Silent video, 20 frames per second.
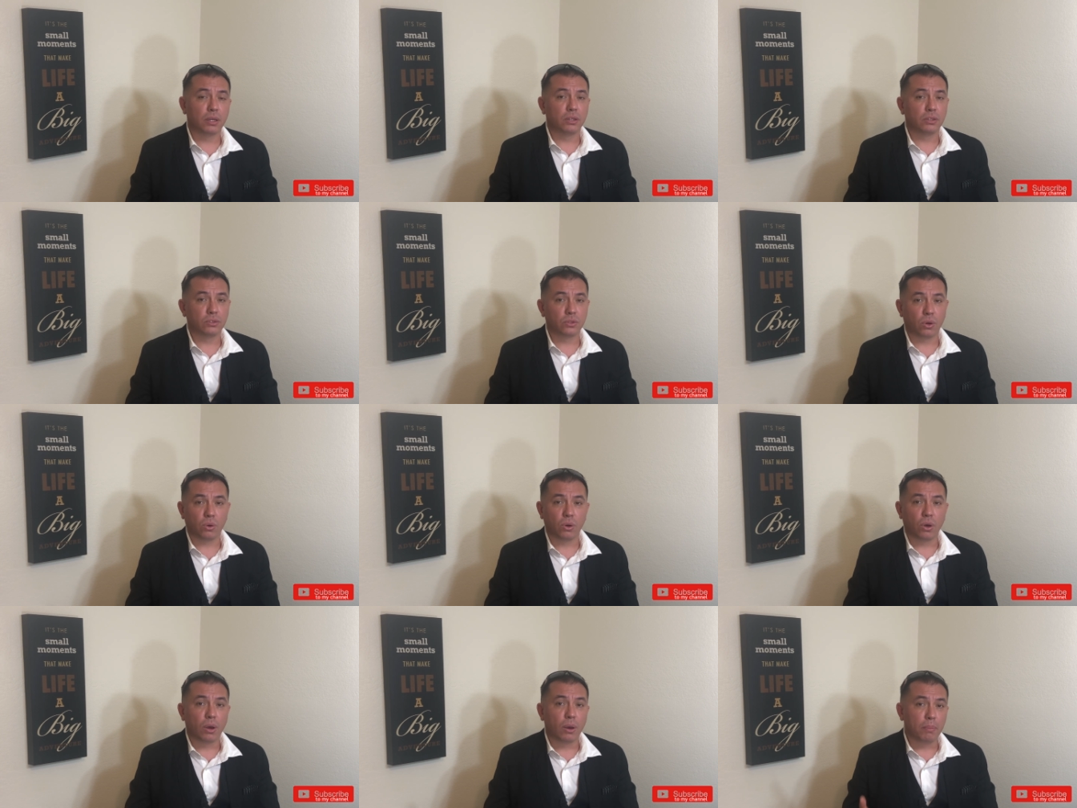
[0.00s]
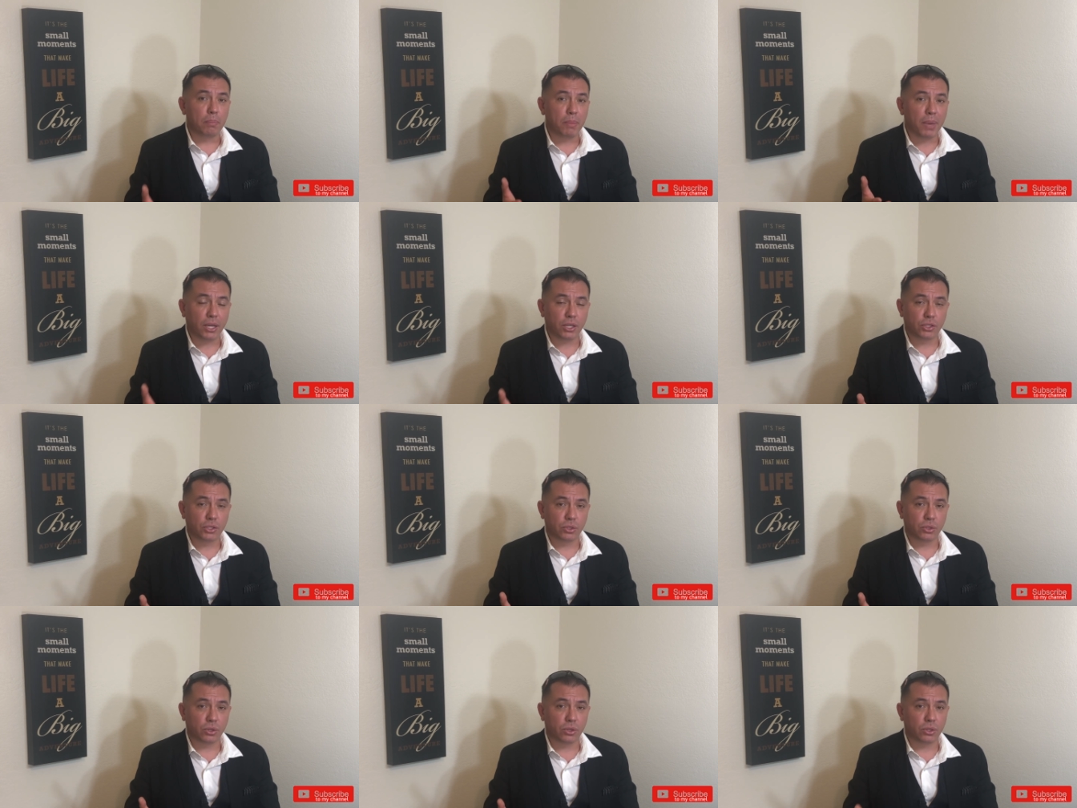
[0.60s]
So make
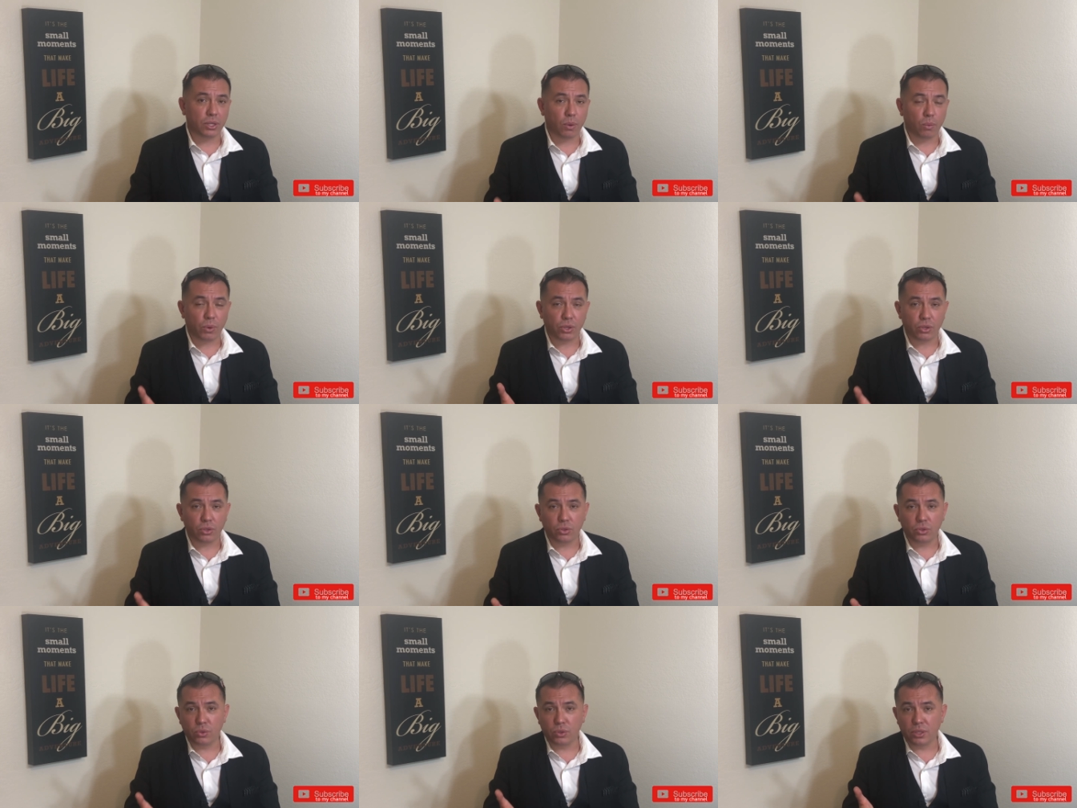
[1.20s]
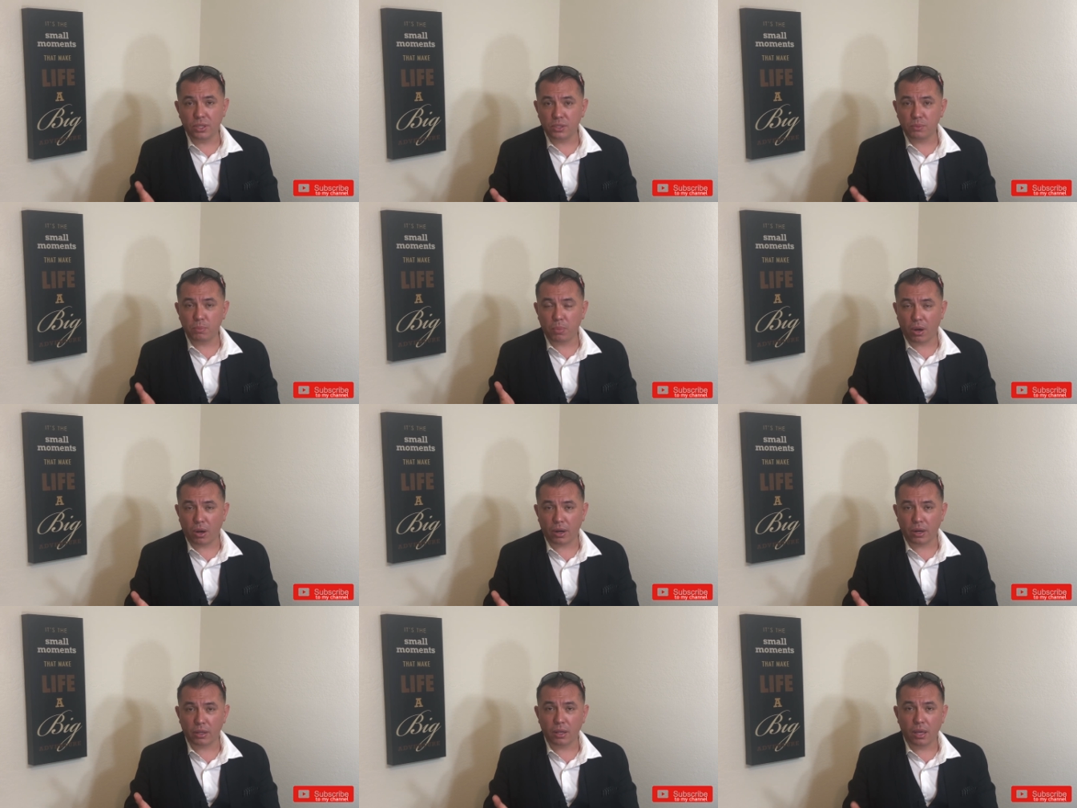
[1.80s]
sure that when you do this
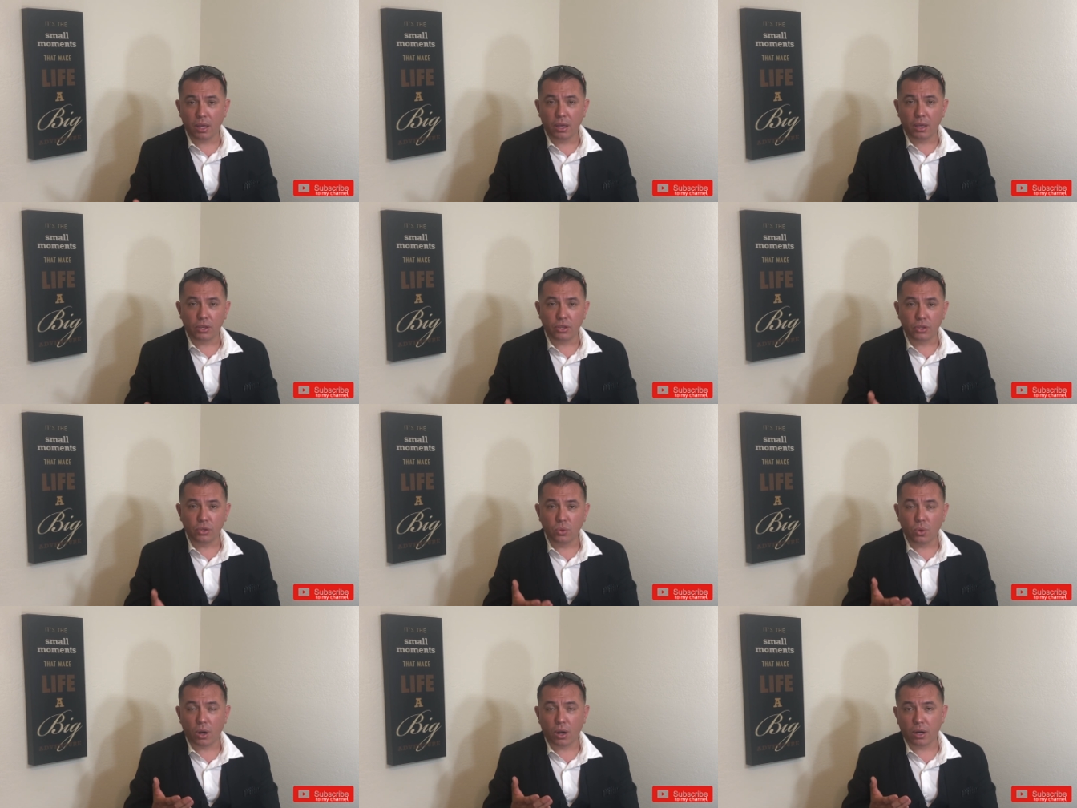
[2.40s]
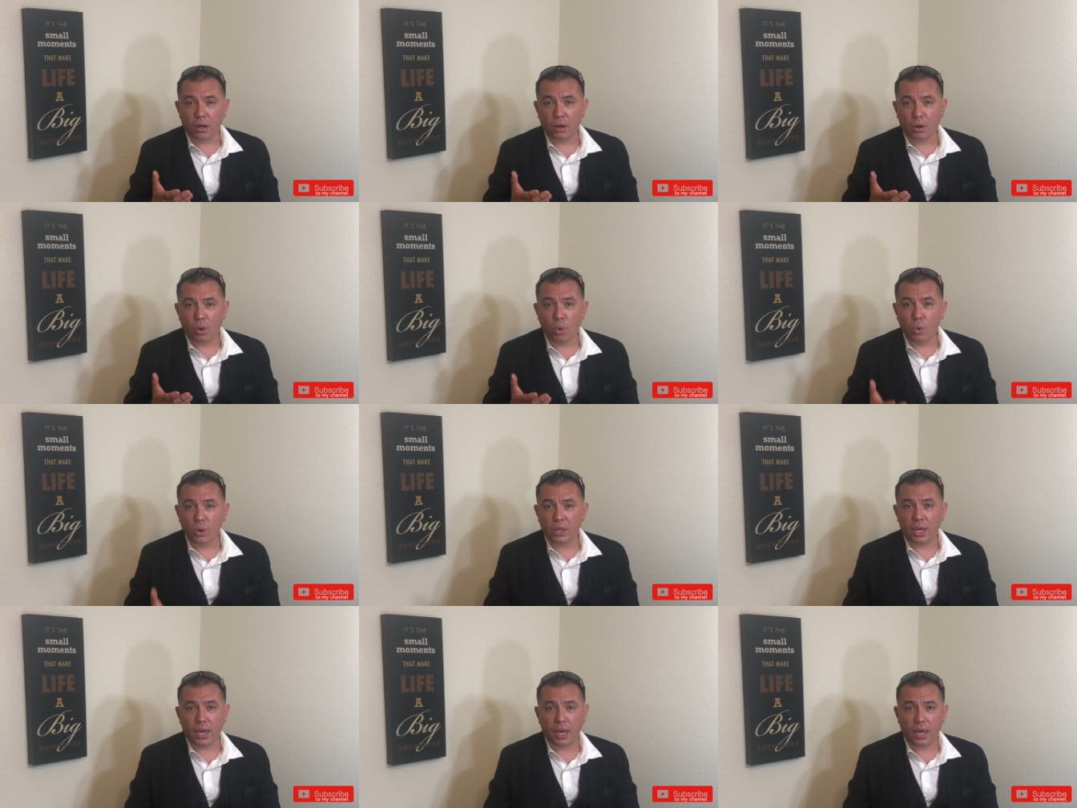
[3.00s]
part, you are
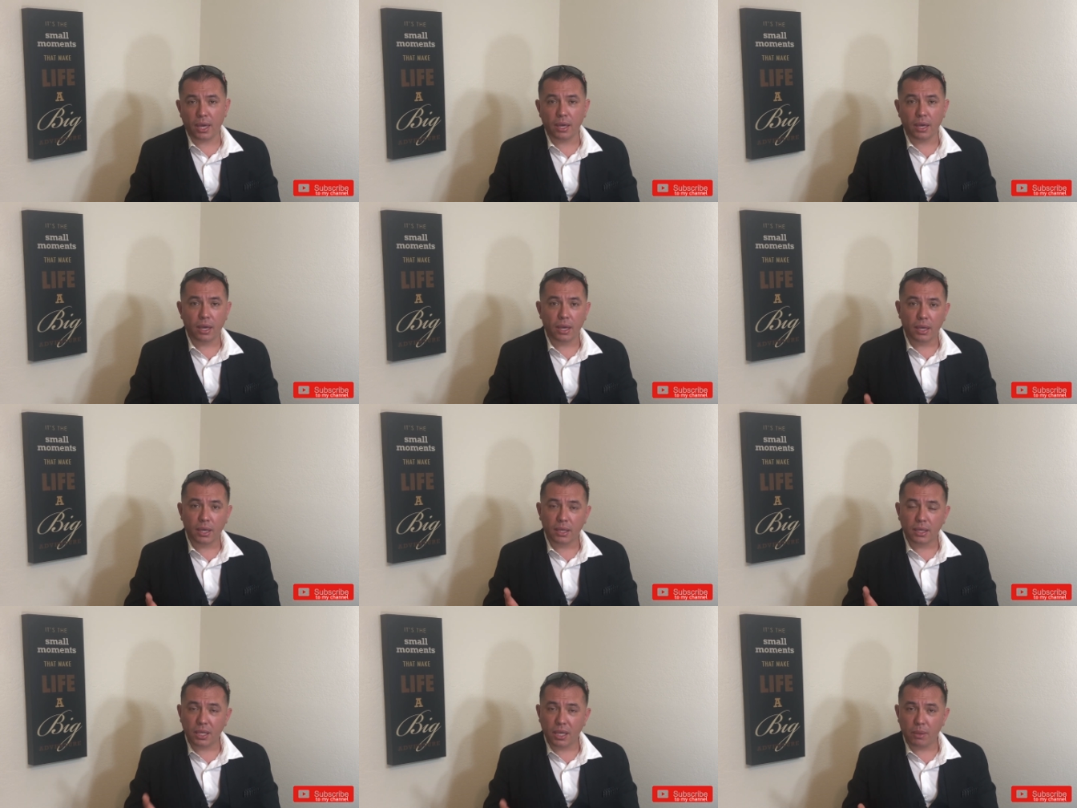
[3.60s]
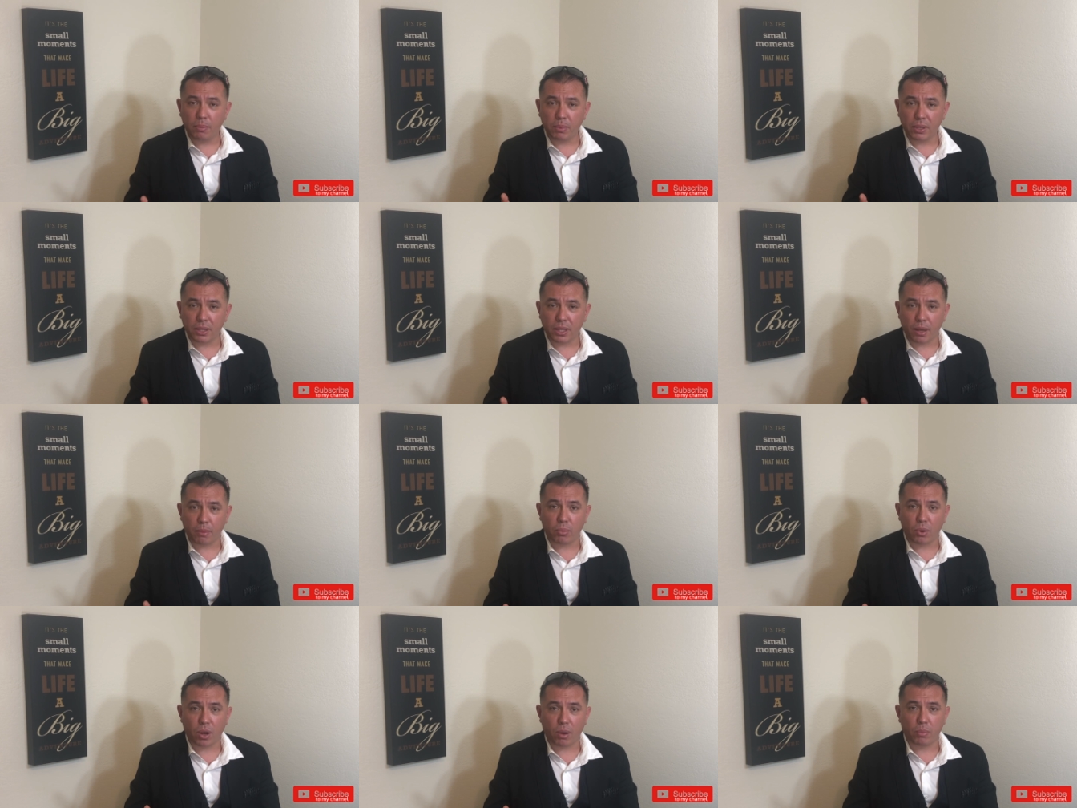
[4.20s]
okay keeping
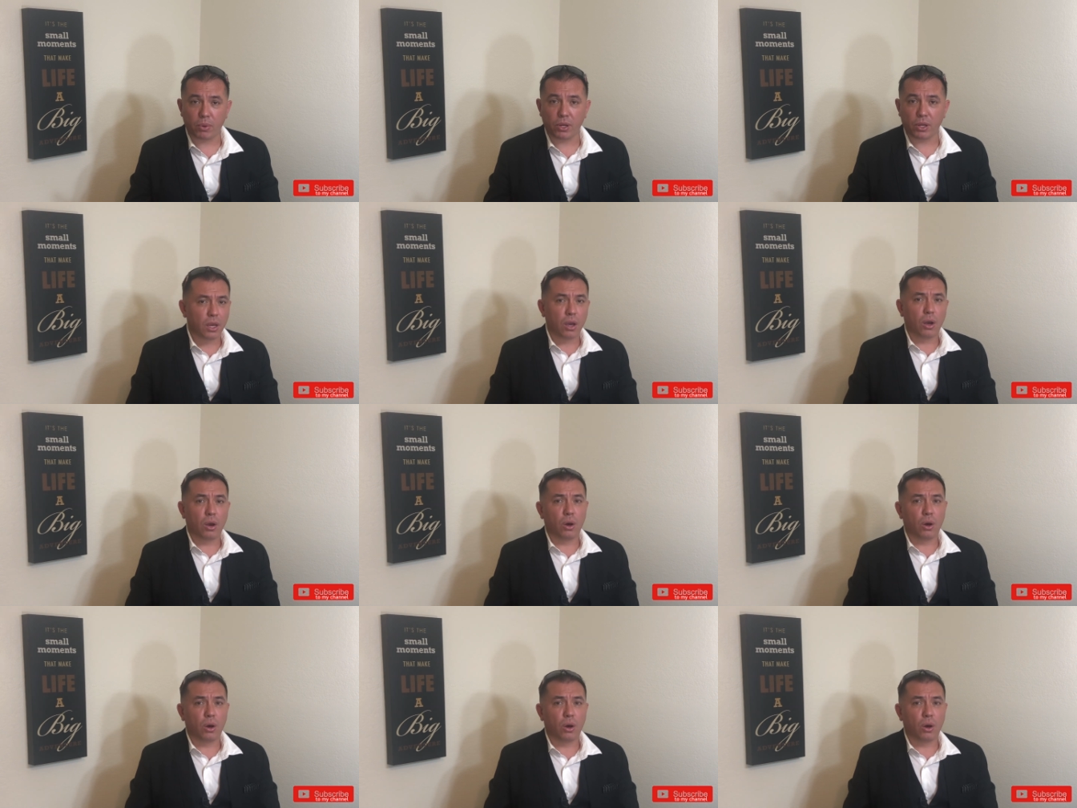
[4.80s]
that property.